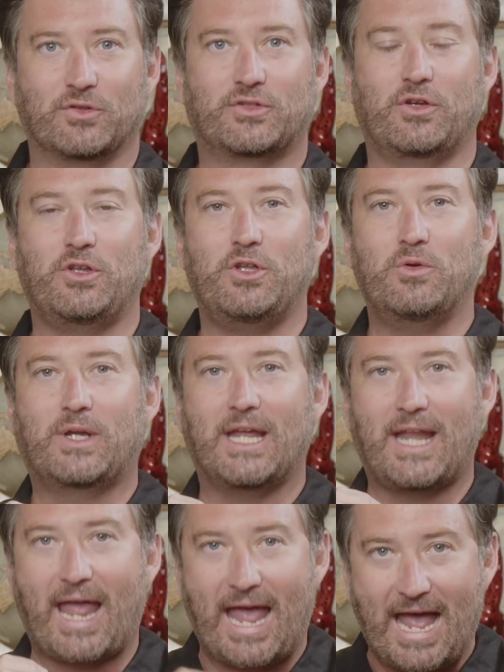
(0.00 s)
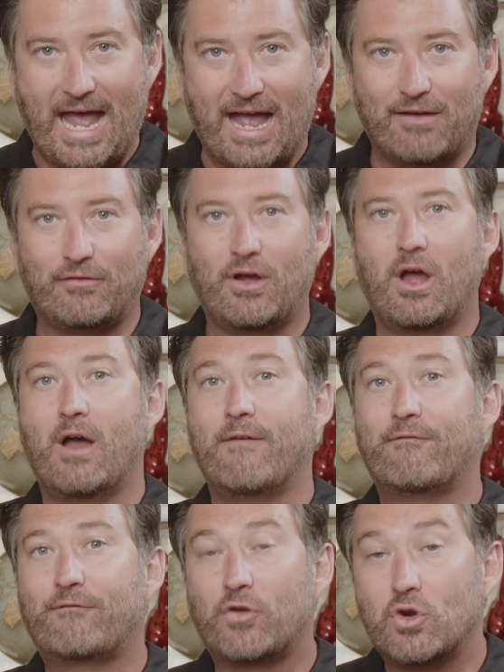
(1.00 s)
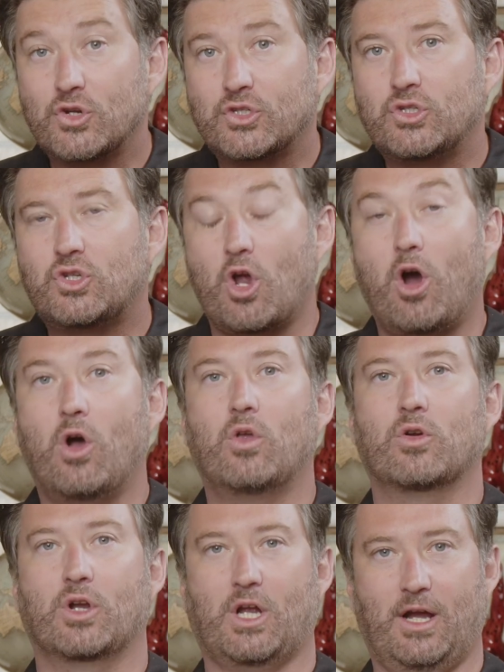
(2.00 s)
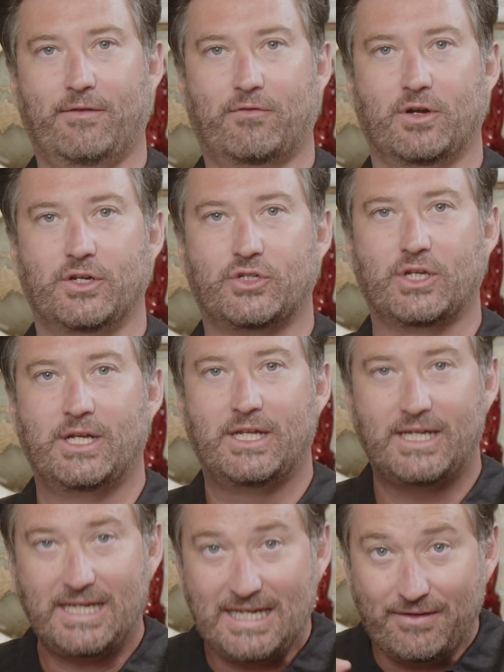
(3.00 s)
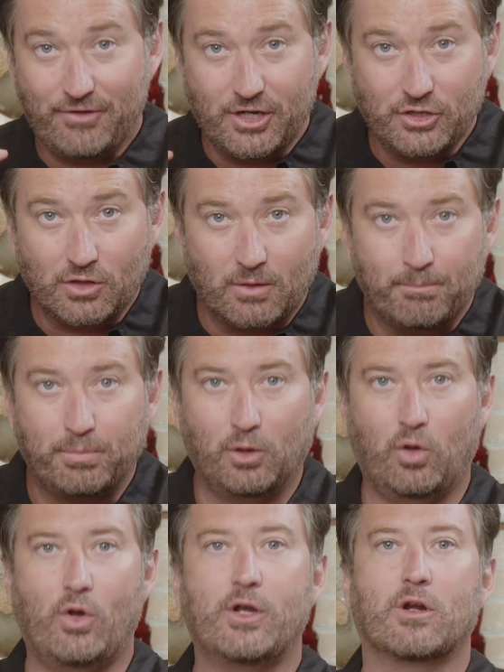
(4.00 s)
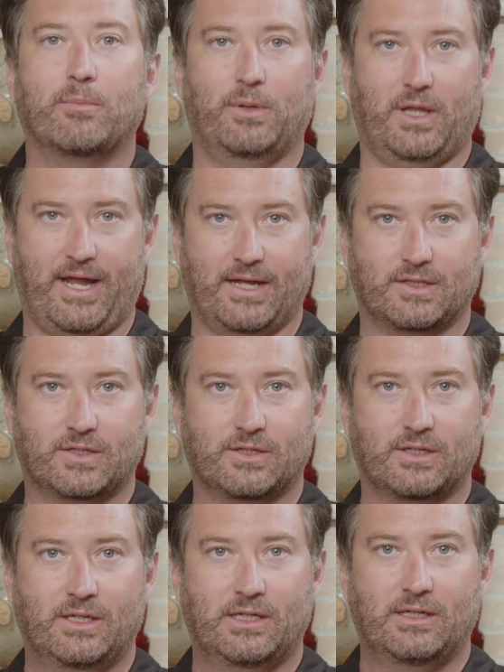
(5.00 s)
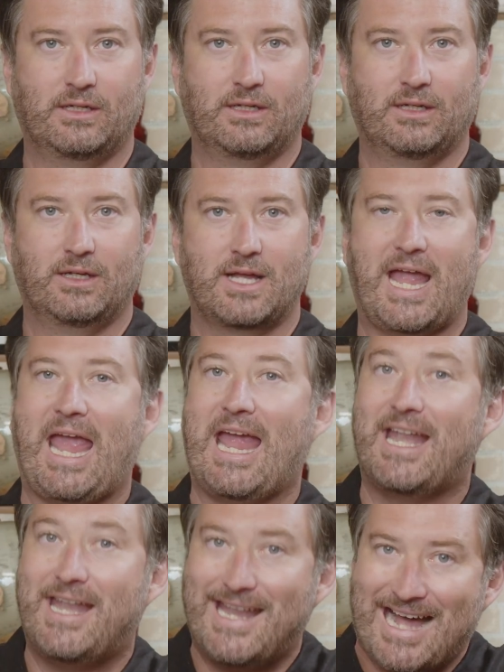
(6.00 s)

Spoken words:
So you can have first dollar coverage even in your employer plans and